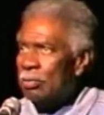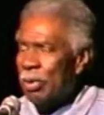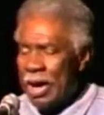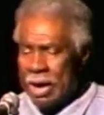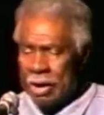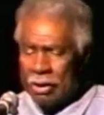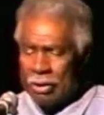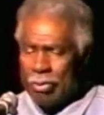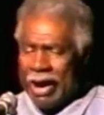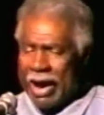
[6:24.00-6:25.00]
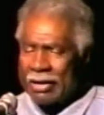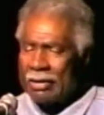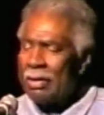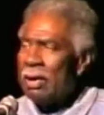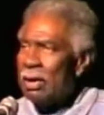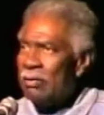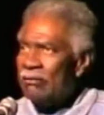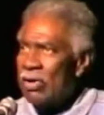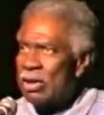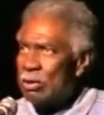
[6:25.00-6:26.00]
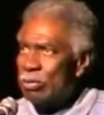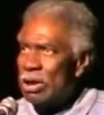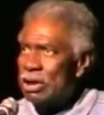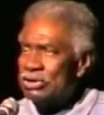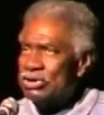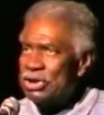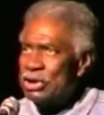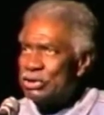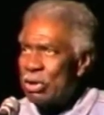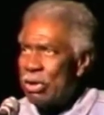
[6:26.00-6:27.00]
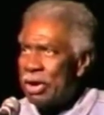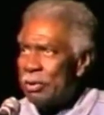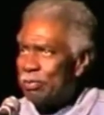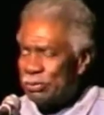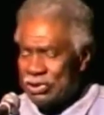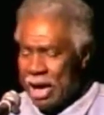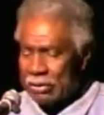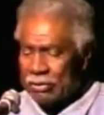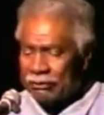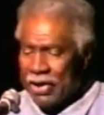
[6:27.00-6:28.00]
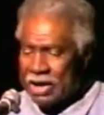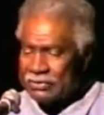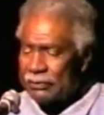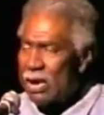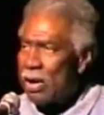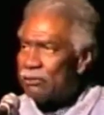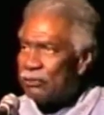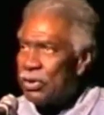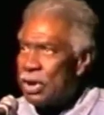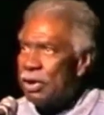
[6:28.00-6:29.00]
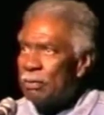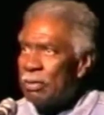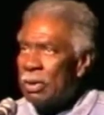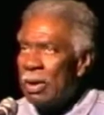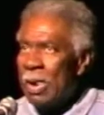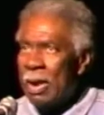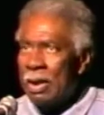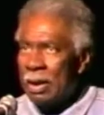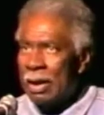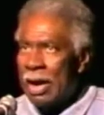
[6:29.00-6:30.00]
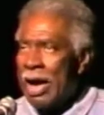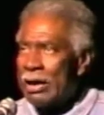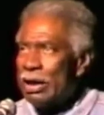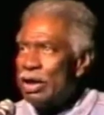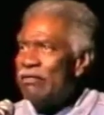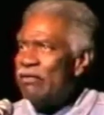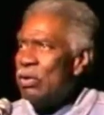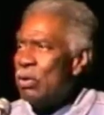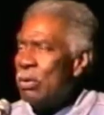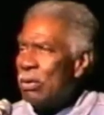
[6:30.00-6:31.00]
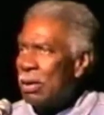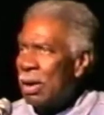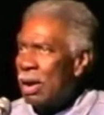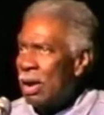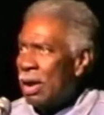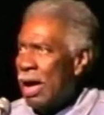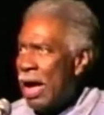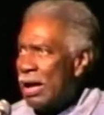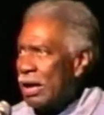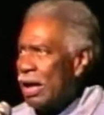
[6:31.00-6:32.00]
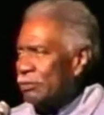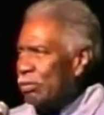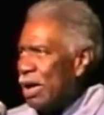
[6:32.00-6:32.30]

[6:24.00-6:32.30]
pay her back for the blood she has already sacrificed for our freedom. I leave you, I let